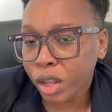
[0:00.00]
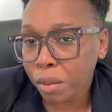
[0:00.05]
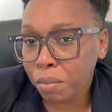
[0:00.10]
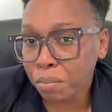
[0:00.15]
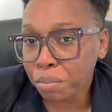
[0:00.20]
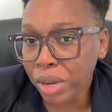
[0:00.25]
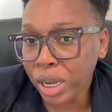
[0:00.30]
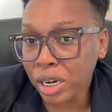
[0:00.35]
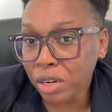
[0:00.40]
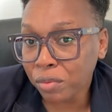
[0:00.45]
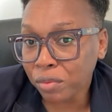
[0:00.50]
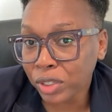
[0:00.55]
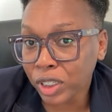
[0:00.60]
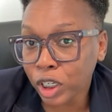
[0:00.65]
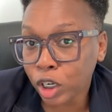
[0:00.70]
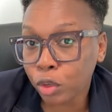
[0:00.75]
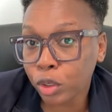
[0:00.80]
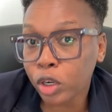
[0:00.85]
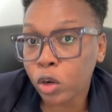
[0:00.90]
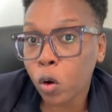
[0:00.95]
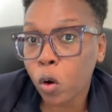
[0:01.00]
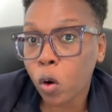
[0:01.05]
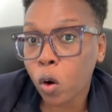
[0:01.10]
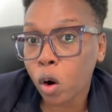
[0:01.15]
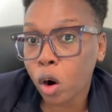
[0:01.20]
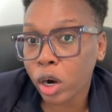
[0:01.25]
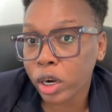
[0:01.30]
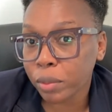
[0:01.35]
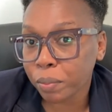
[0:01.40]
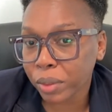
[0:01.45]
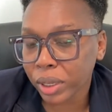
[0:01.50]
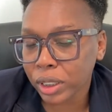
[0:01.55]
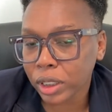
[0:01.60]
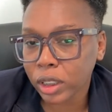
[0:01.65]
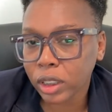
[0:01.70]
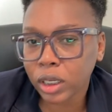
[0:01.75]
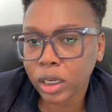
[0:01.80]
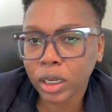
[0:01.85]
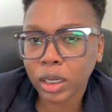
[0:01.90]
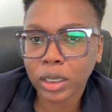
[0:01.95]
beneficiary or the
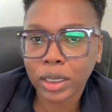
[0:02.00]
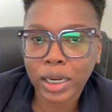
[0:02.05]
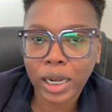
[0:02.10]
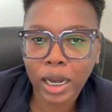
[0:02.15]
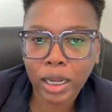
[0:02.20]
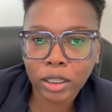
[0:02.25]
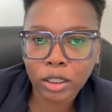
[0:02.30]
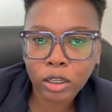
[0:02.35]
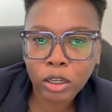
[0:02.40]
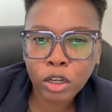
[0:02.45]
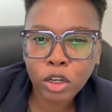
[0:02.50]
petitioner that